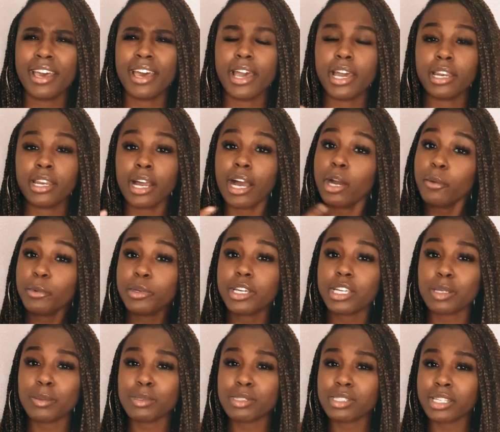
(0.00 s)
And I would get
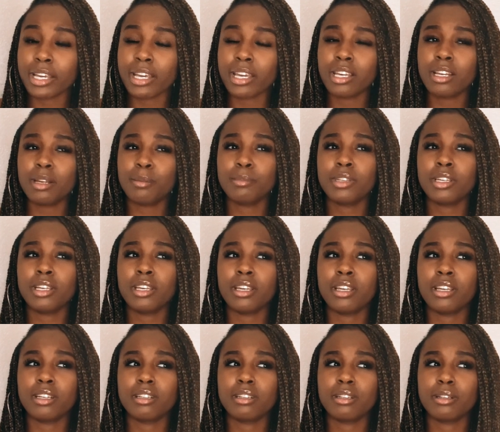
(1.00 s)
upset, and I'm
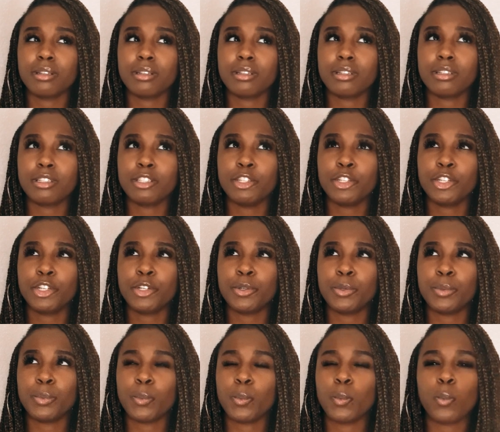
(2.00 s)
like, you
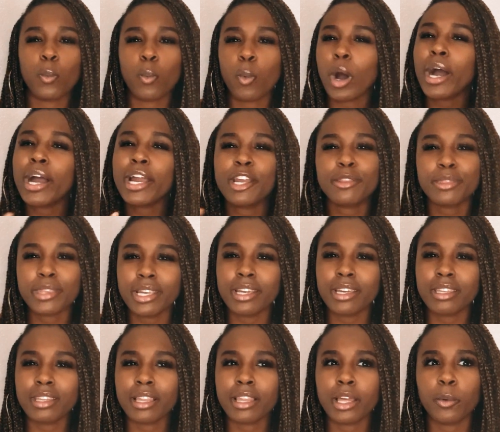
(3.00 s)
know, why are you
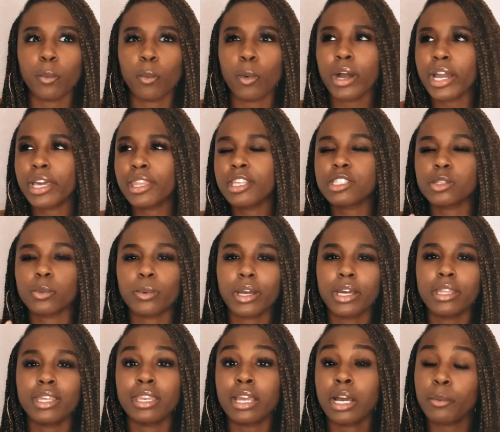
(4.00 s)
thinking that? Like, why this? Why
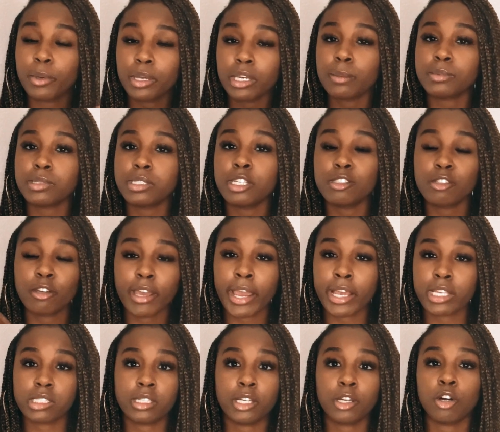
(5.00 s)
that? And I would get upset, start
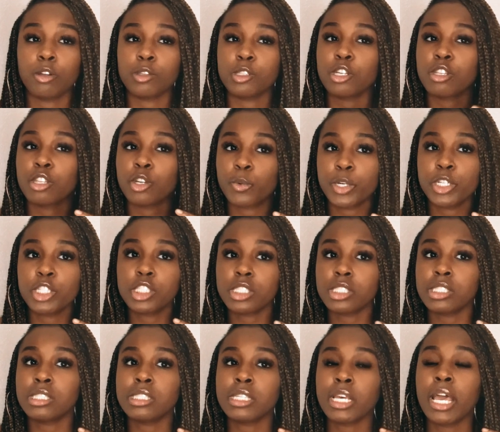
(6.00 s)
asking like all the other
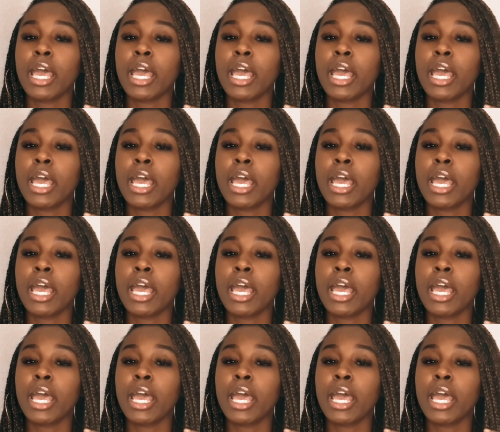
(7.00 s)
questions.